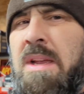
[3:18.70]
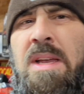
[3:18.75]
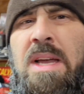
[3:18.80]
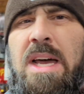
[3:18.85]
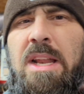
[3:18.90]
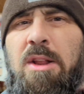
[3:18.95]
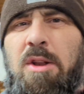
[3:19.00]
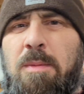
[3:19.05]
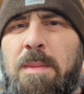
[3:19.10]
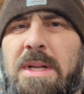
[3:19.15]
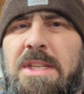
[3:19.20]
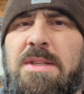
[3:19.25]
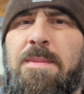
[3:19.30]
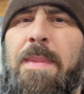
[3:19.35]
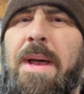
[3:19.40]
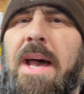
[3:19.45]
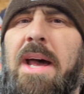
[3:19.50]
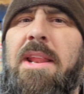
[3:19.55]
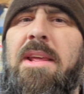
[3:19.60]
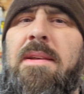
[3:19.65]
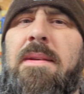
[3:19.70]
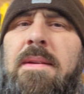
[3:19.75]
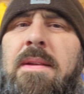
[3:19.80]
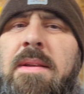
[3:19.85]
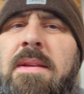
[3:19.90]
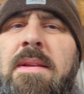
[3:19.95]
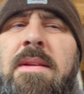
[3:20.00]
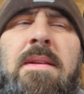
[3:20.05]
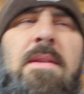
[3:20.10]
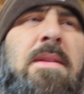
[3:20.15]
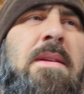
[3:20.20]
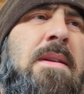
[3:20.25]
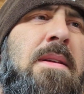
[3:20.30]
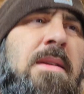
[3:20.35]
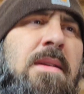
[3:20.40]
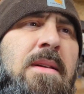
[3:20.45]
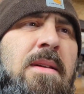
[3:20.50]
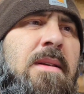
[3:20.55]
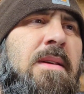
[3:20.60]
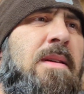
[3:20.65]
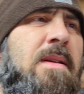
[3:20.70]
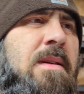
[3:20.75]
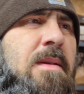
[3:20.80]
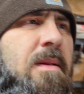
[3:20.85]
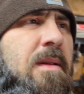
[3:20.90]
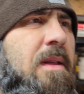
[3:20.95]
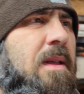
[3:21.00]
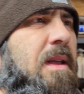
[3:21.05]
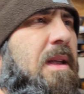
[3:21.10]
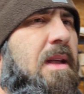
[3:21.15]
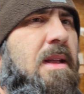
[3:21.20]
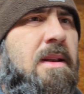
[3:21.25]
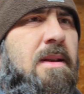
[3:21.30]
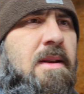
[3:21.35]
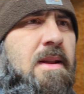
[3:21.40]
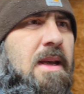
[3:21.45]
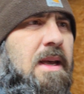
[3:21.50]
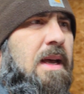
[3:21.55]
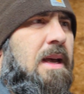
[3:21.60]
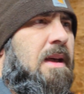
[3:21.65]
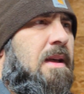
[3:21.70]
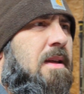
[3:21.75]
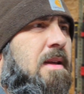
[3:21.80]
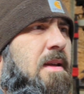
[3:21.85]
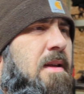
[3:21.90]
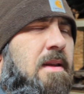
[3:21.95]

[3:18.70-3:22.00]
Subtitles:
I don't know much about it. And